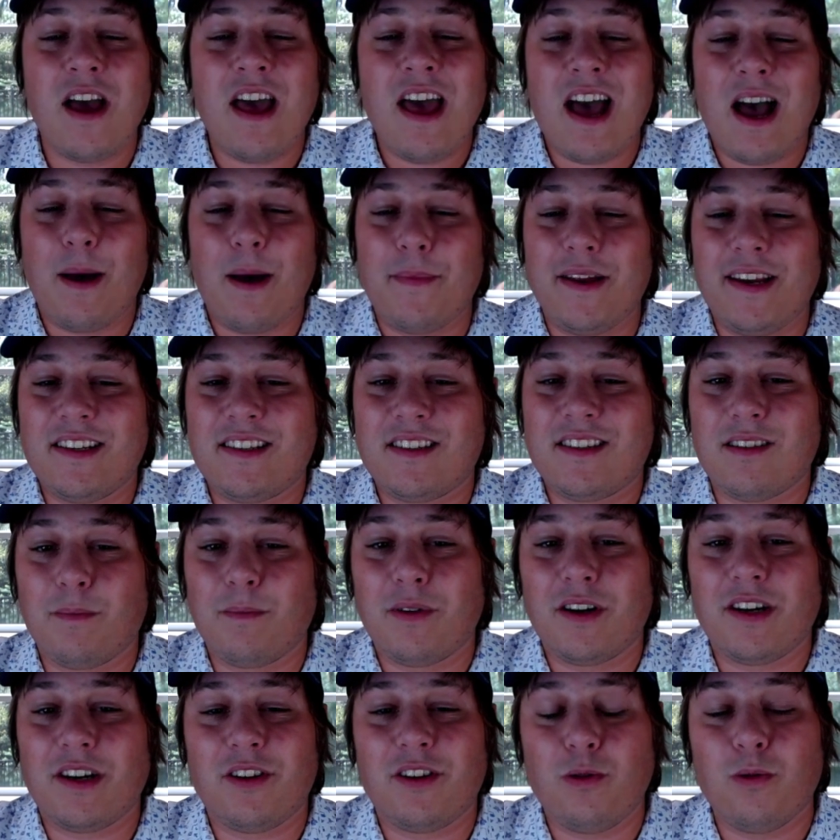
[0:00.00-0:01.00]
I mean, he's
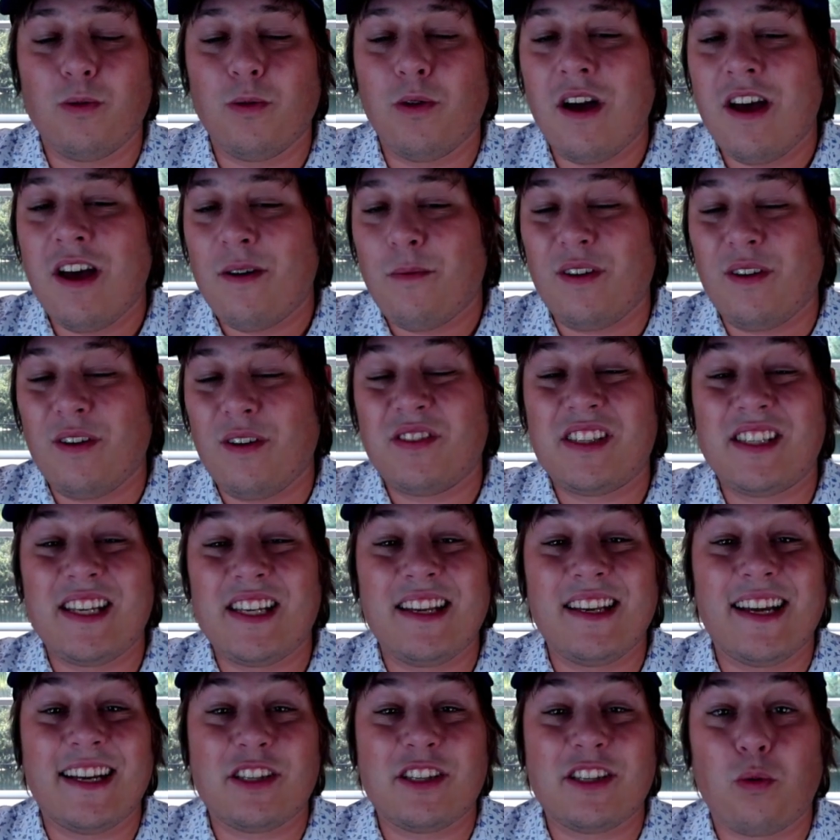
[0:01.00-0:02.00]
somebody who we've seen
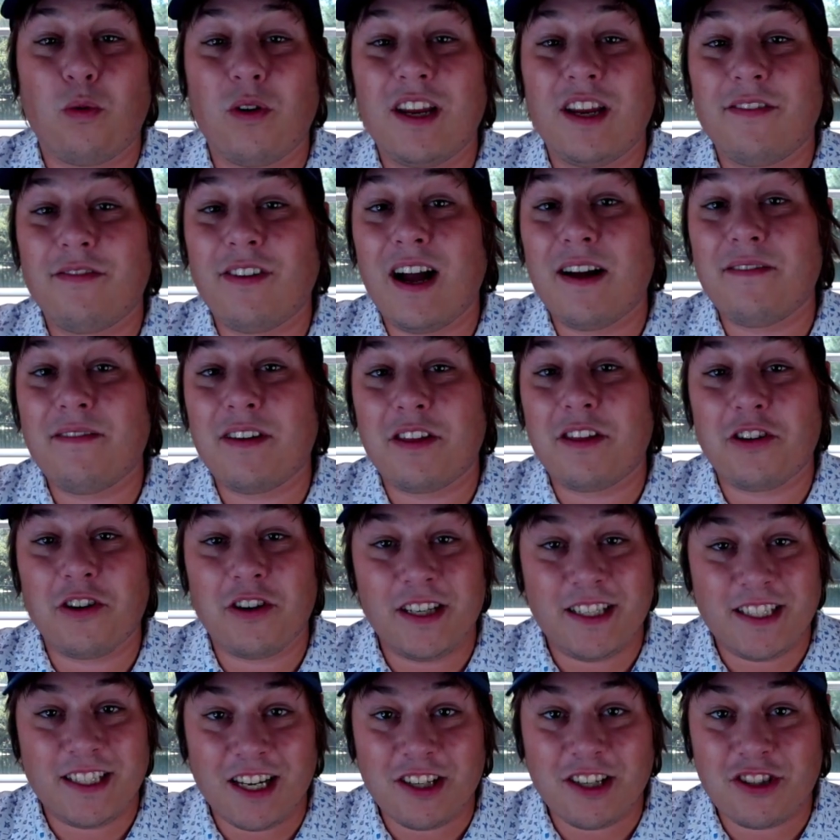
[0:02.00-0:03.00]
get 25 to 30
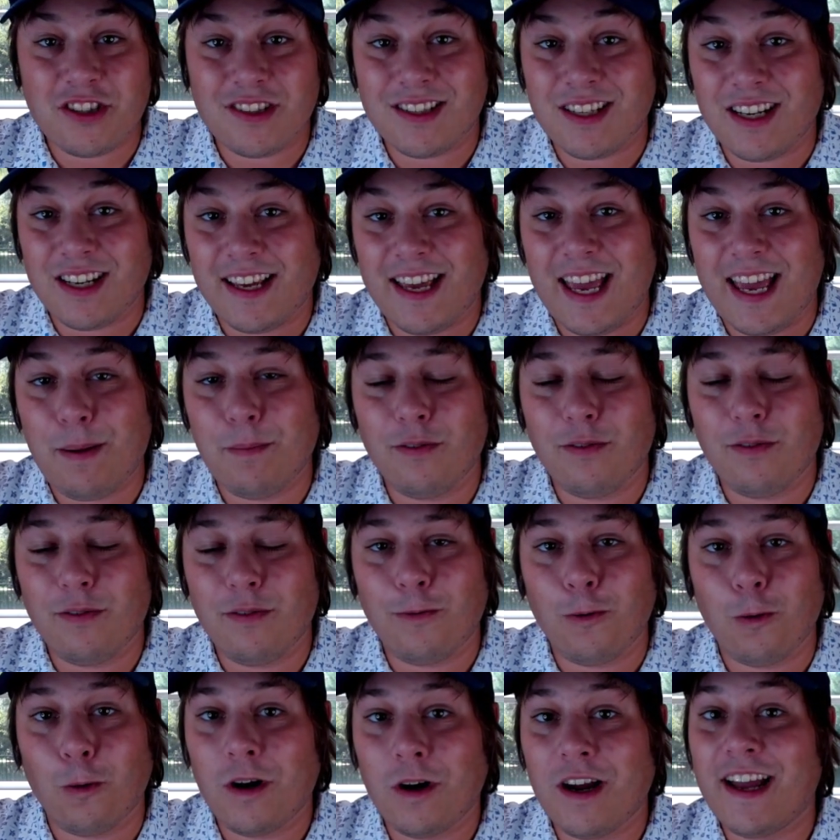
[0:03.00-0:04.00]
touches in a game
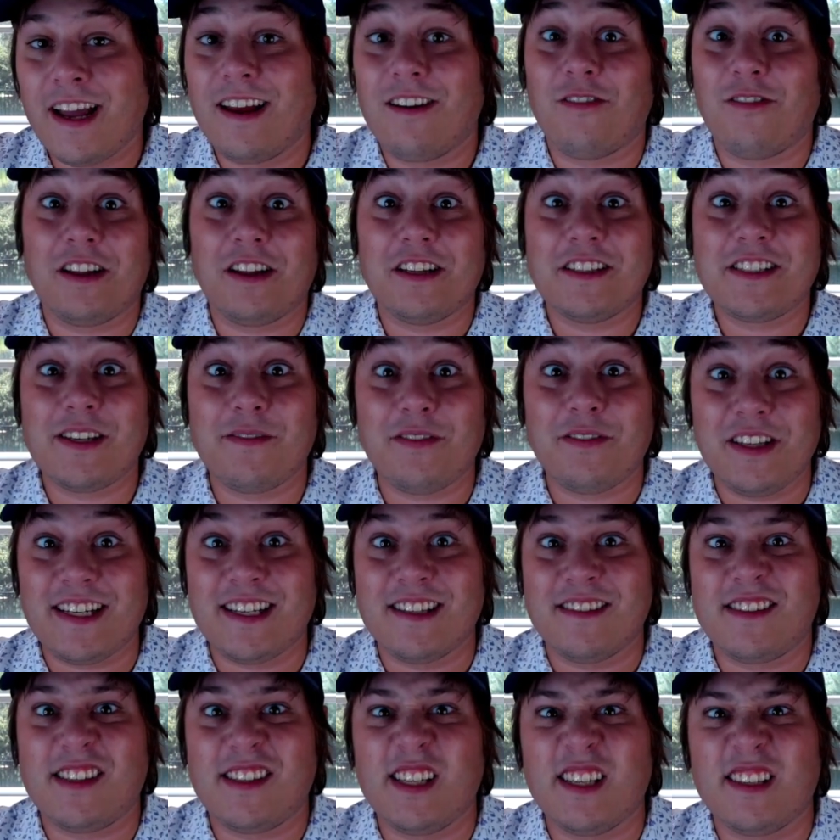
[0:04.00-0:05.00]
before in relatively
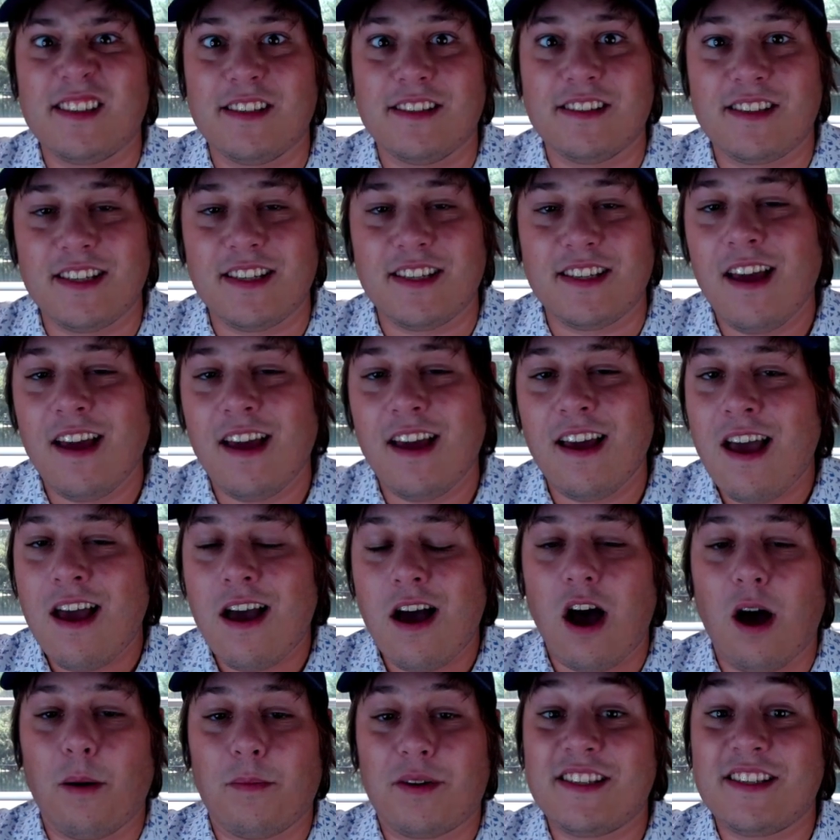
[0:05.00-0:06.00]
consistency,
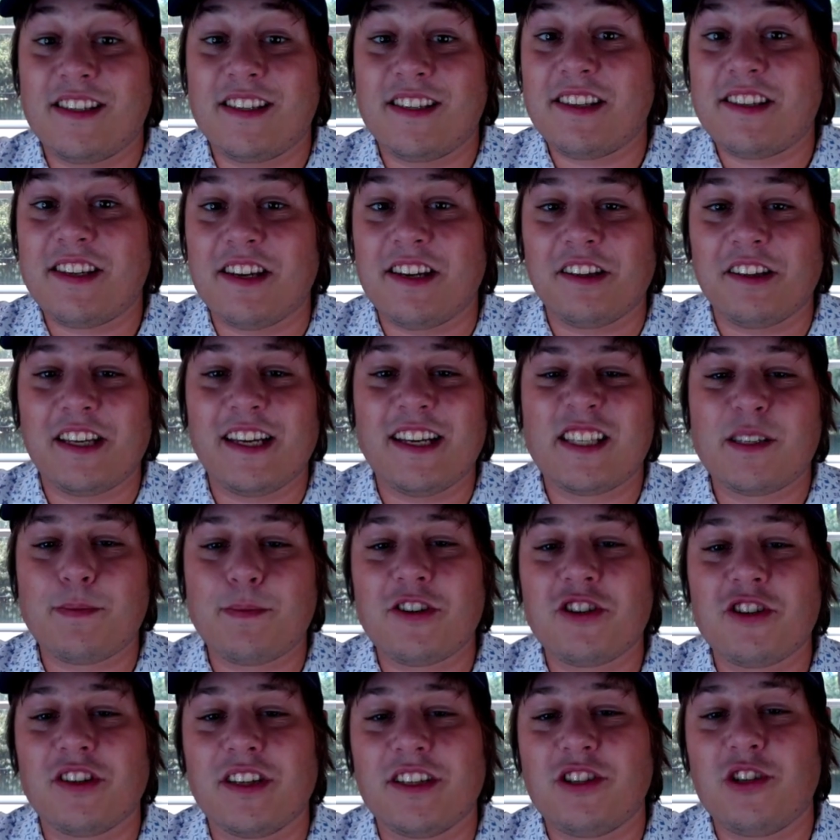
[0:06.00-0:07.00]
um, consistently,
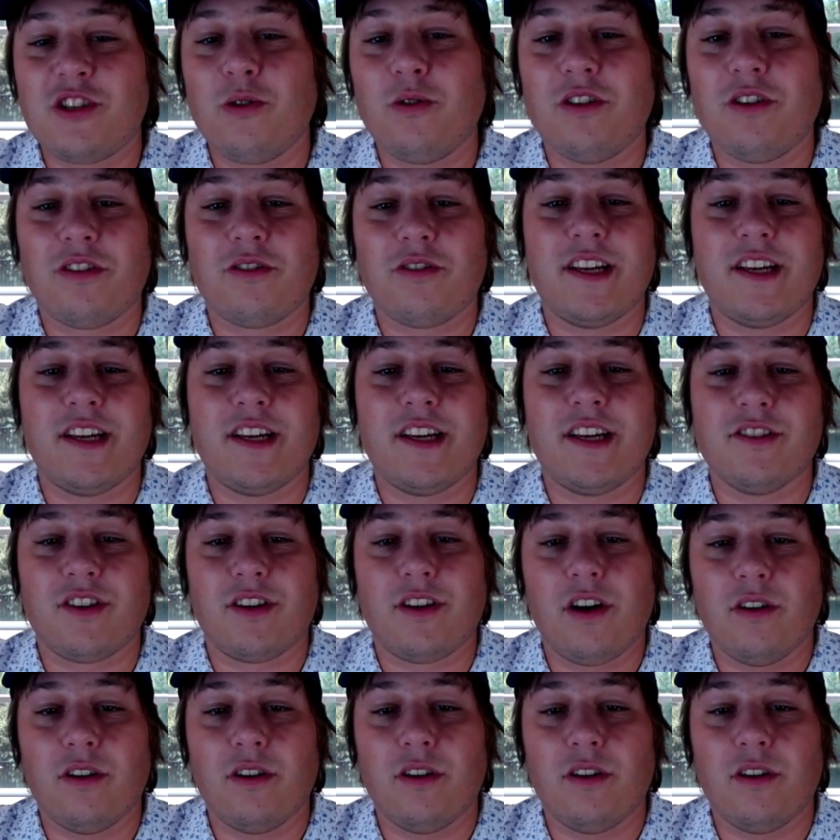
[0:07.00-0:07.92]
especially two to three years ago.